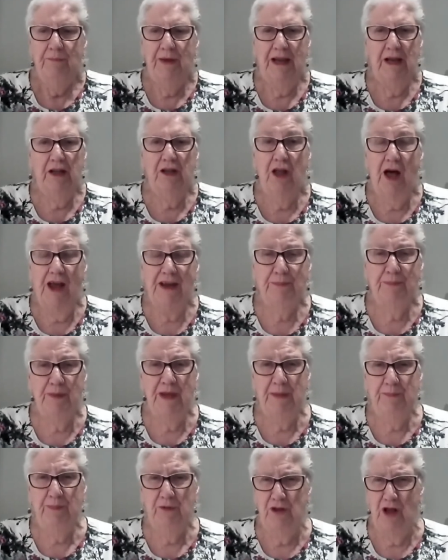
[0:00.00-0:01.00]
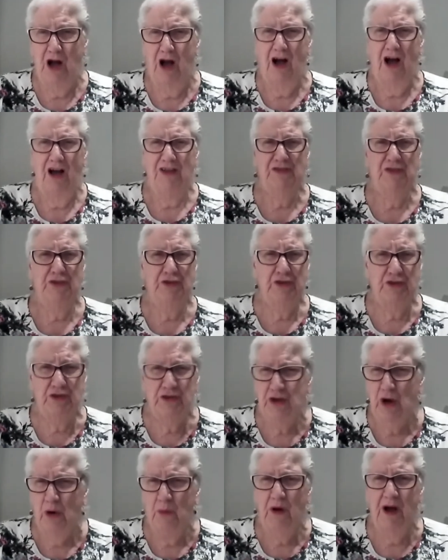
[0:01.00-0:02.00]
But a lot of people are
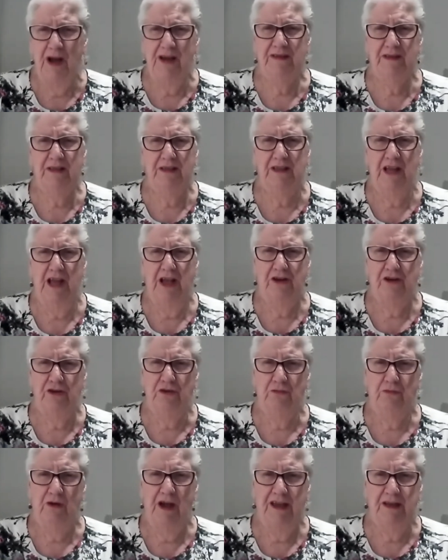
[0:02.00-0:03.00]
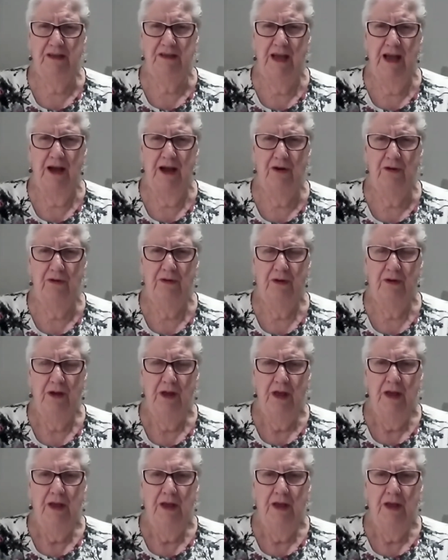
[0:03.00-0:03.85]
so isolated right now.